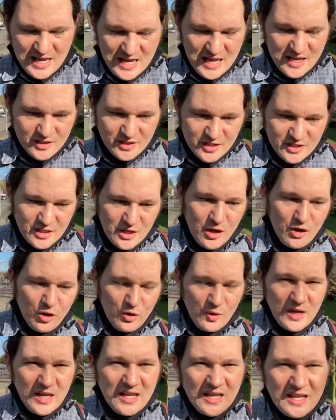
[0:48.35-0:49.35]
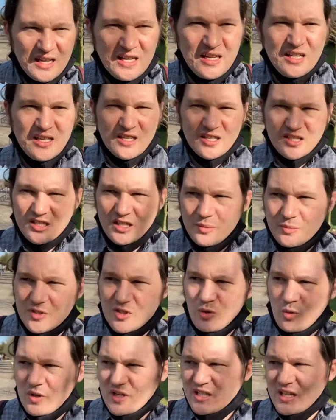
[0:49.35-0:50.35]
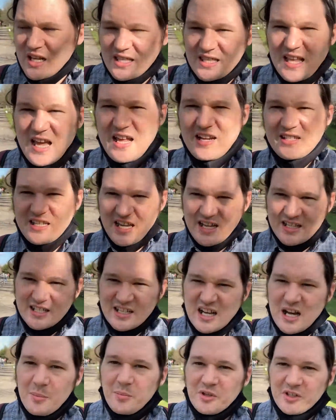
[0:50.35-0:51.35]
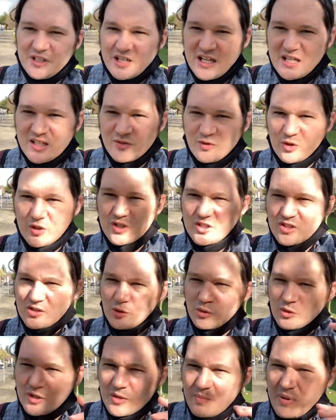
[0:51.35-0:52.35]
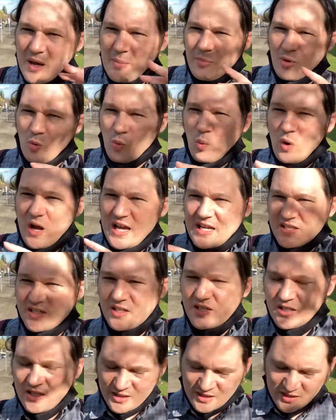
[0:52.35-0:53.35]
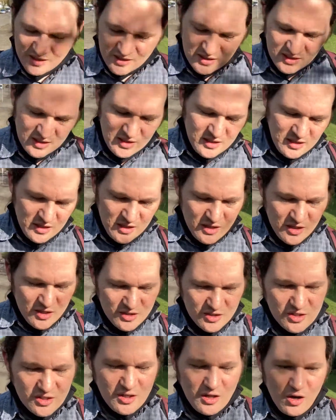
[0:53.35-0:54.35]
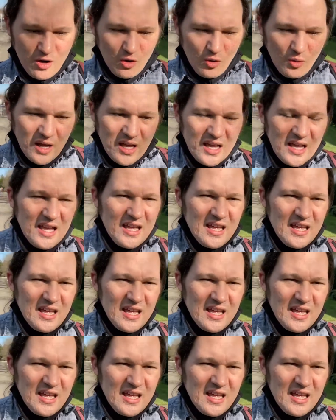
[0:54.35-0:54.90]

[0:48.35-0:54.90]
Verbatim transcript: And so some stories like that, it takes a couple of days for it to slowly pepper west. So